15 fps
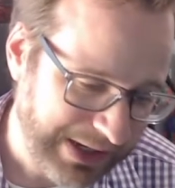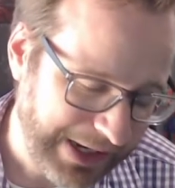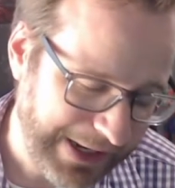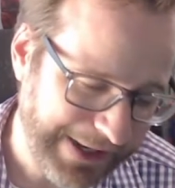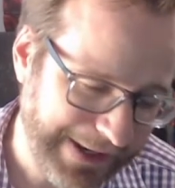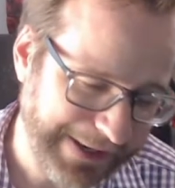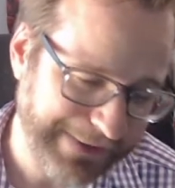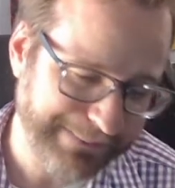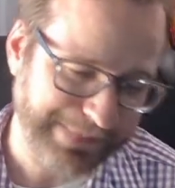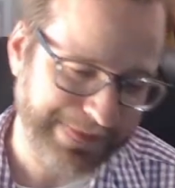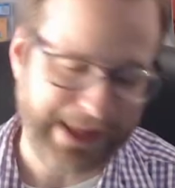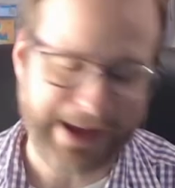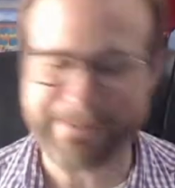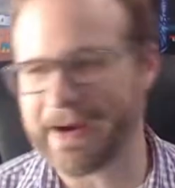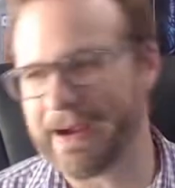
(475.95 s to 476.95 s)
Um,
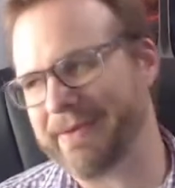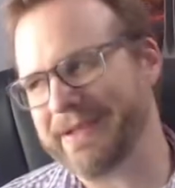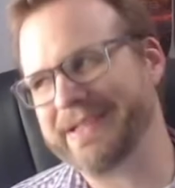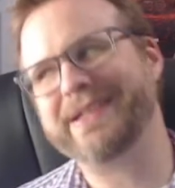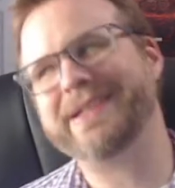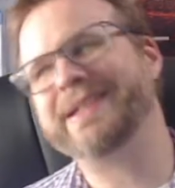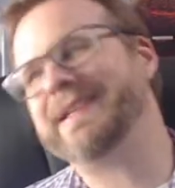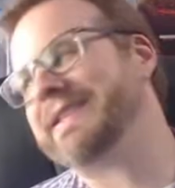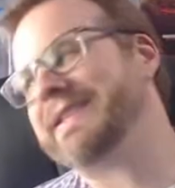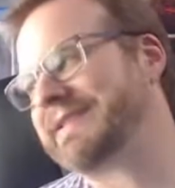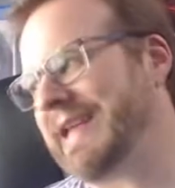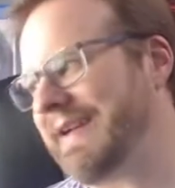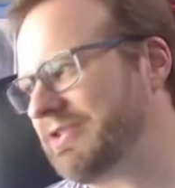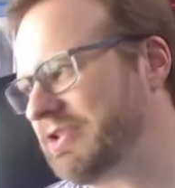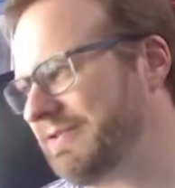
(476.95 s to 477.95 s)
I probably didn't need the
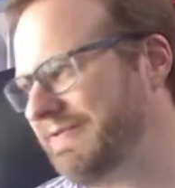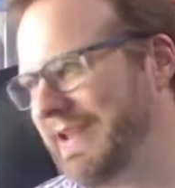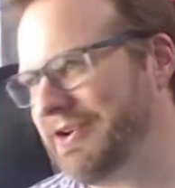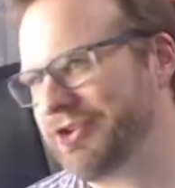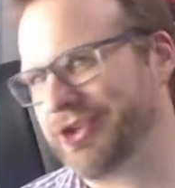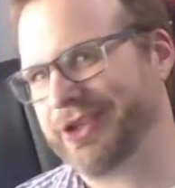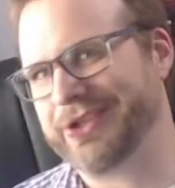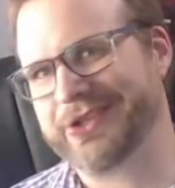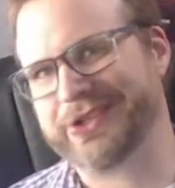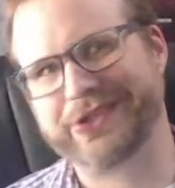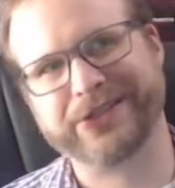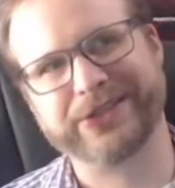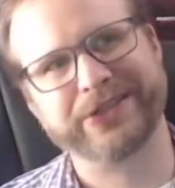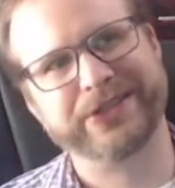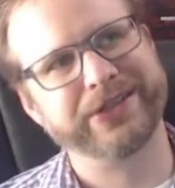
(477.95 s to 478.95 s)
Savage Avengers.